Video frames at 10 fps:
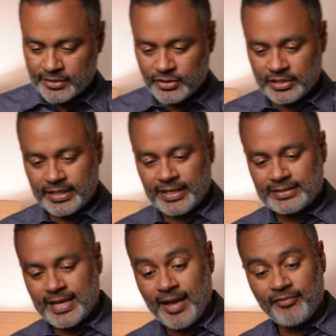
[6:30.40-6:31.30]
So again,
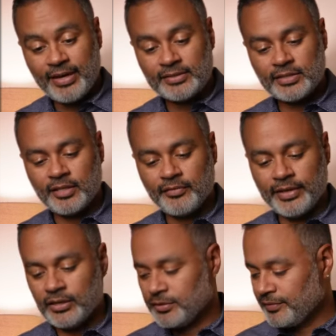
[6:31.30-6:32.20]
that's a half ounce of
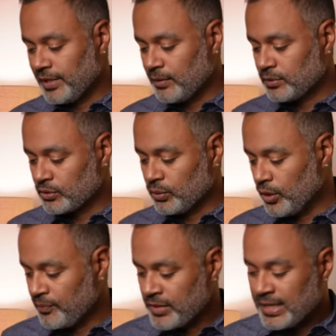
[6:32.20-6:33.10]
elderflower
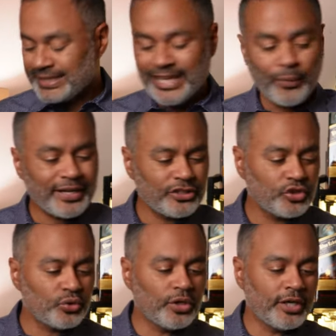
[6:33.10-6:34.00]
liqueur. Then we're gonna
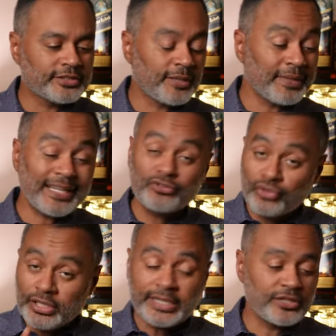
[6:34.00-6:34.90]
do uh, something that's
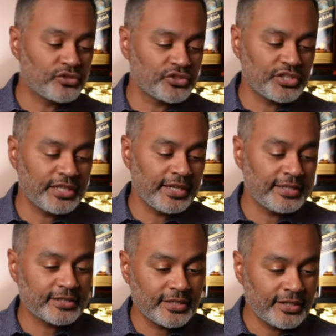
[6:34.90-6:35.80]
really interesting and
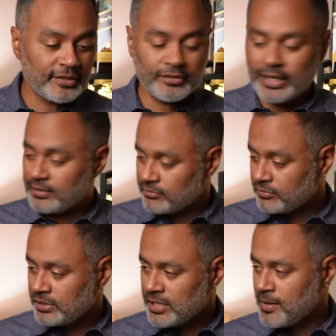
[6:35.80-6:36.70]
it's gonna, I
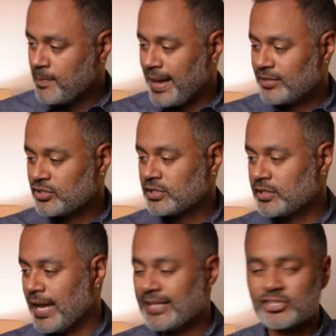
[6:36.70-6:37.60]
really
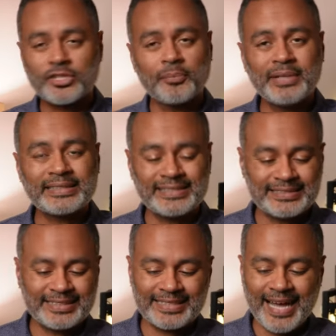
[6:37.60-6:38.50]
imagine, add some complexity
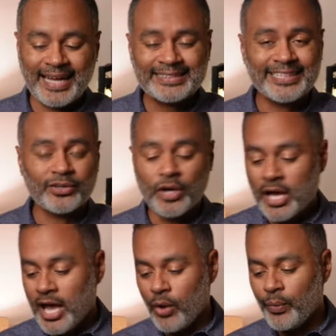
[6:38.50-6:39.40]
to the cocktail.
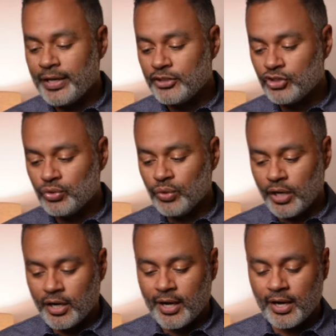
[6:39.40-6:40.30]
And uh, we're gonna do
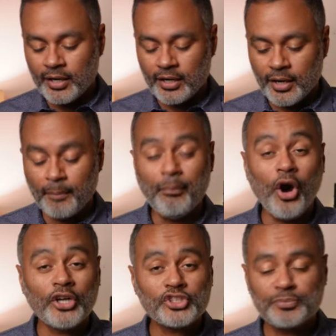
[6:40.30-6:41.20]
uh, uh, a,
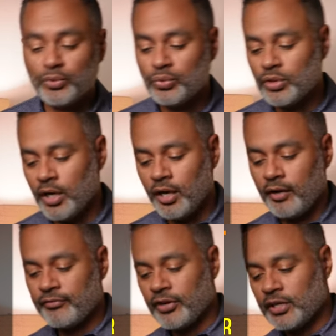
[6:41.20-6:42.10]
bar spoon
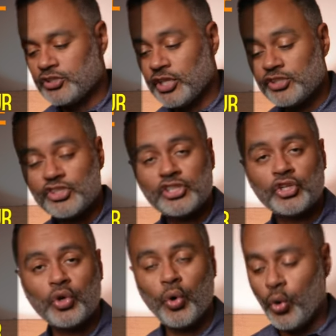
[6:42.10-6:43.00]
of uh, gentian
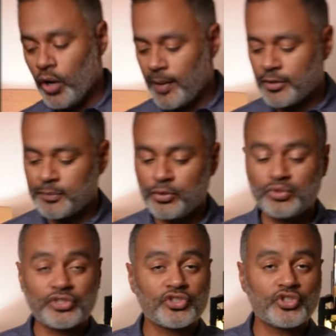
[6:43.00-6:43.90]
liqueur. I'm gonna be
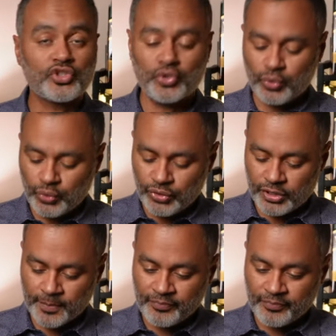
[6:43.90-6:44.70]
using Suze.